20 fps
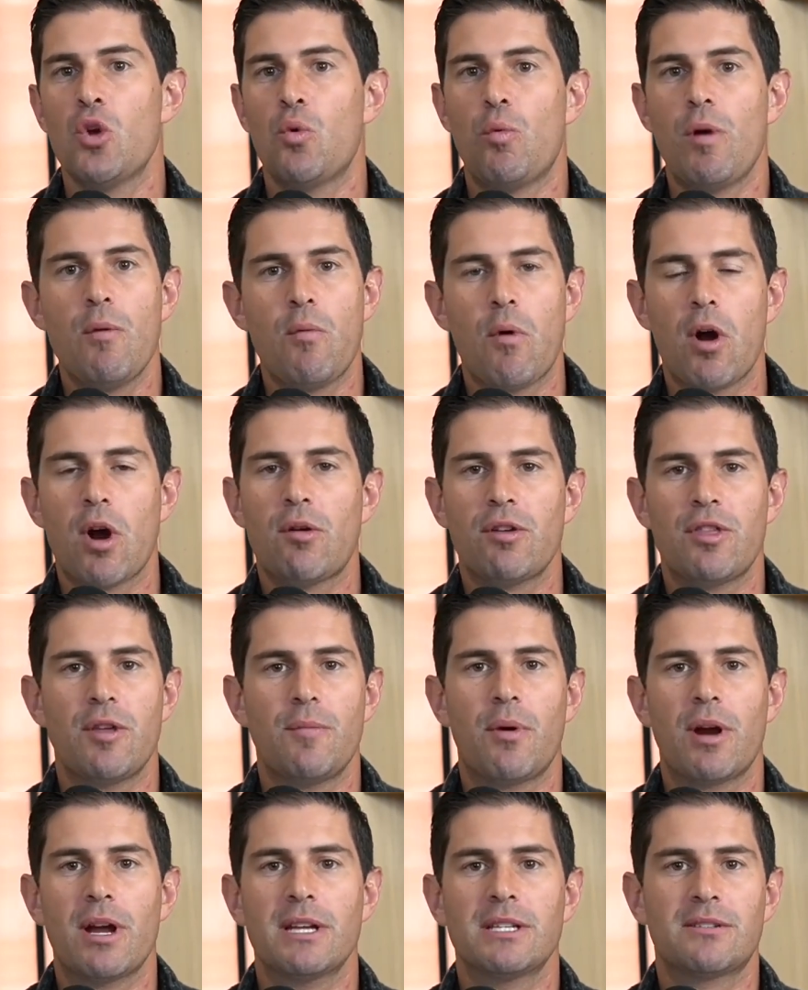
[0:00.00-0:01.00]
We work with the
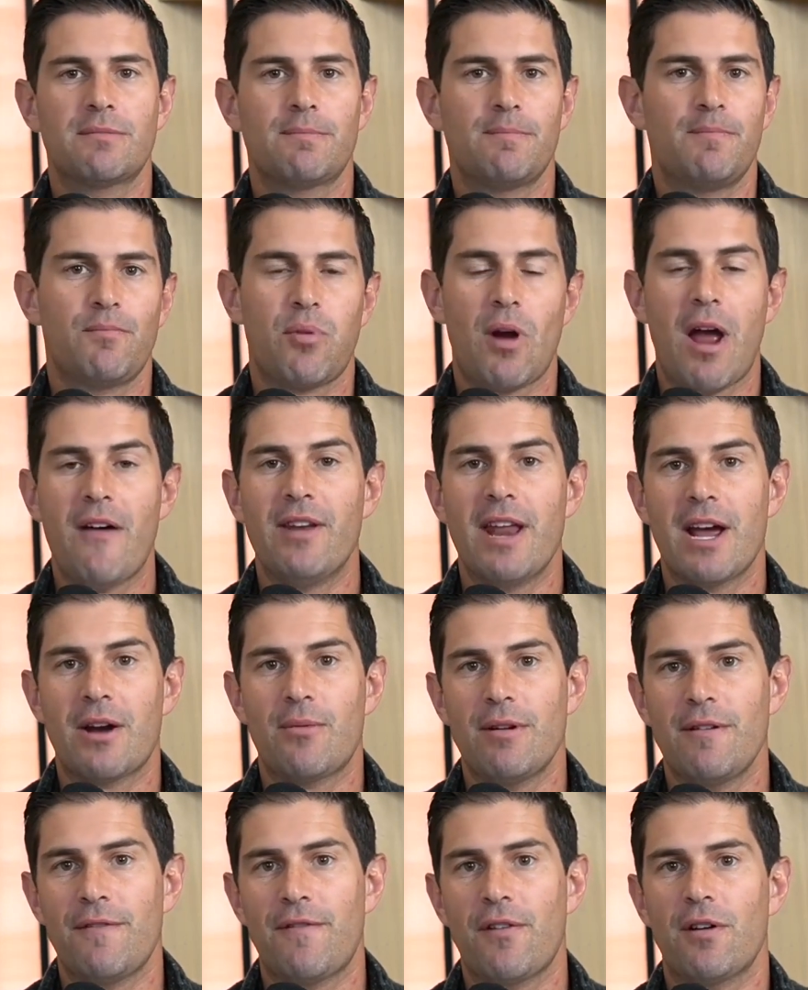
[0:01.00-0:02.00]
biggest private
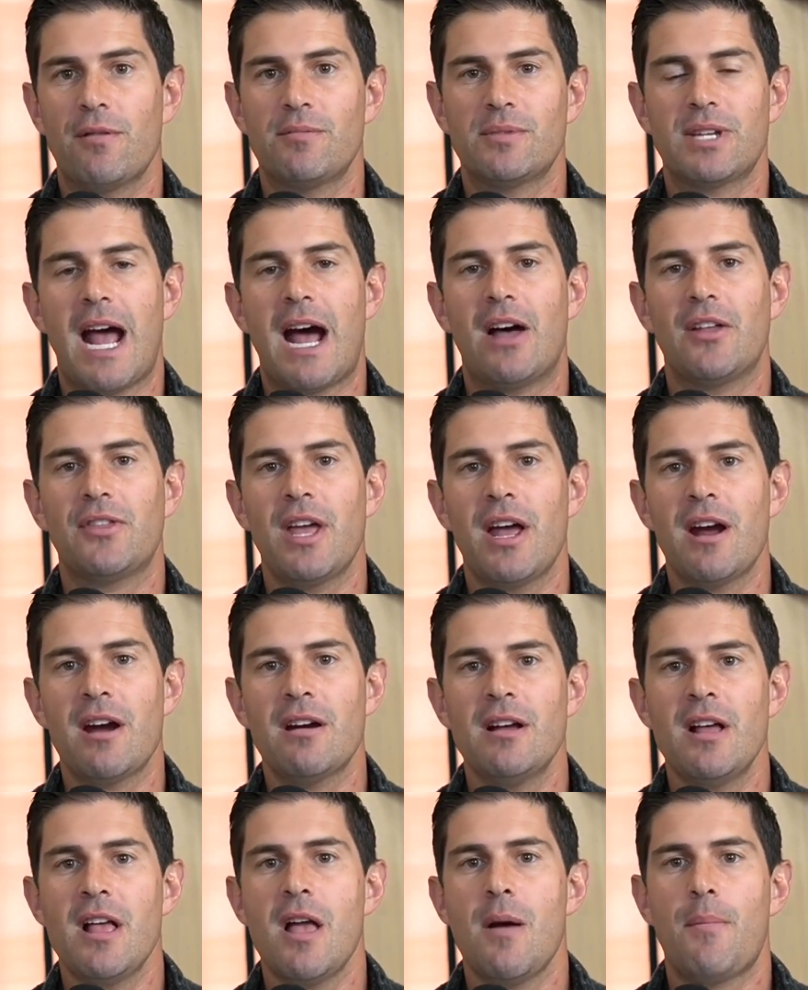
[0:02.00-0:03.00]
equity firms out
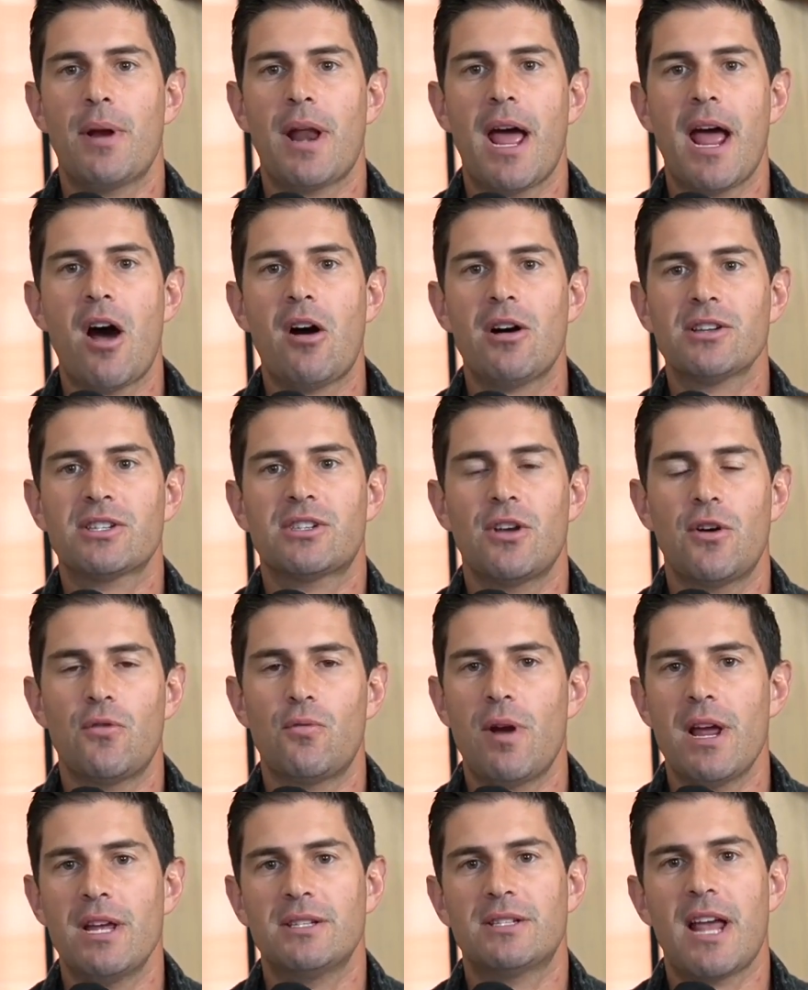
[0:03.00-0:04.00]
there, but I also
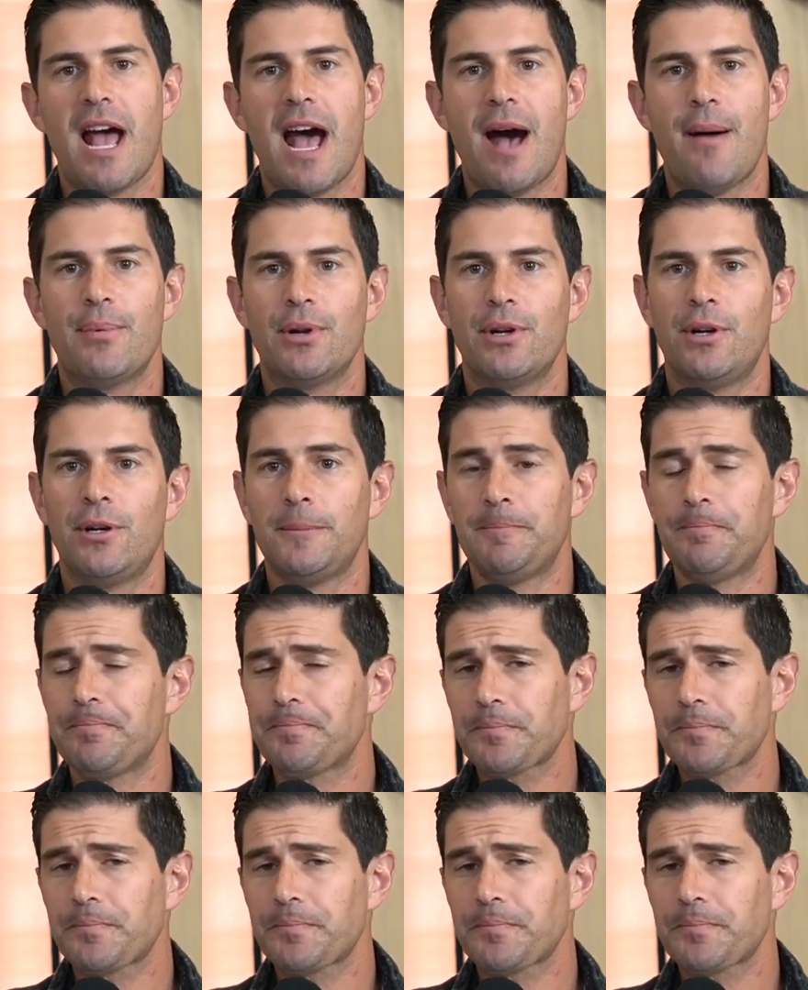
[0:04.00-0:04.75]
raise capital